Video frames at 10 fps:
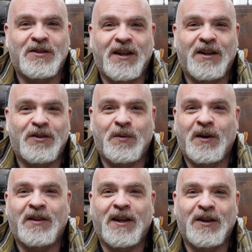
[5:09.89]
to get
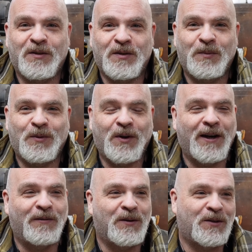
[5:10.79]
20,000
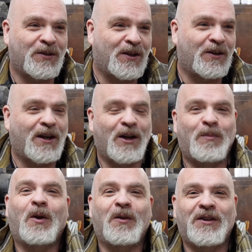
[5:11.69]
subscribers. So I
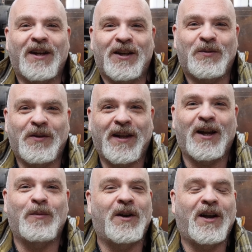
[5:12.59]
apologize for
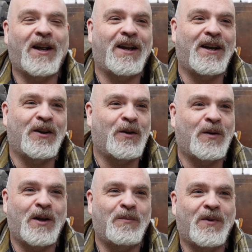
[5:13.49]
that, but
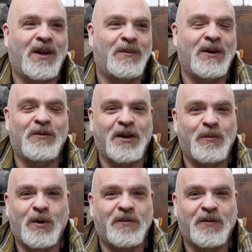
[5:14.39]
I'm never going
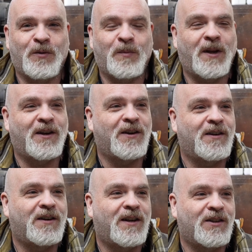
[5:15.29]
to be a
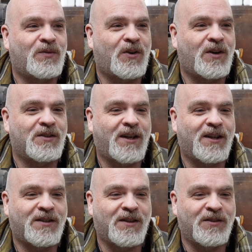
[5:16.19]
filmmaker as far as
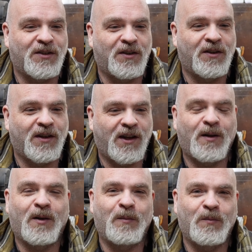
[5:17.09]
that's concerned.
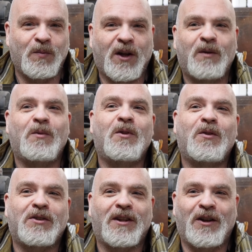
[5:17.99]

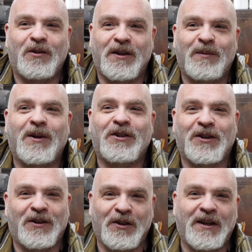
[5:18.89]
I'm slowly but
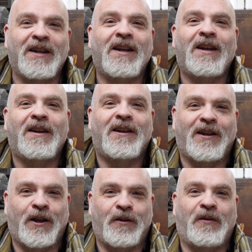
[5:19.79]
surely
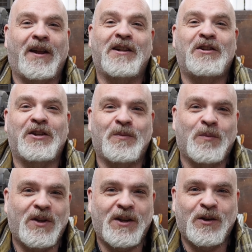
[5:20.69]

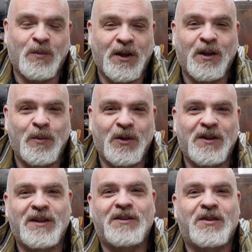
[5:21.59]
advancing in my
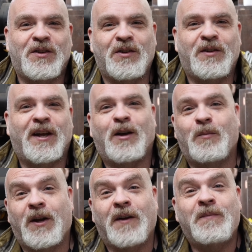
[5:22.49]
abilities to do
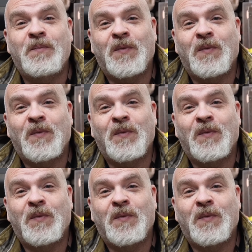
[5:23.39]
that, but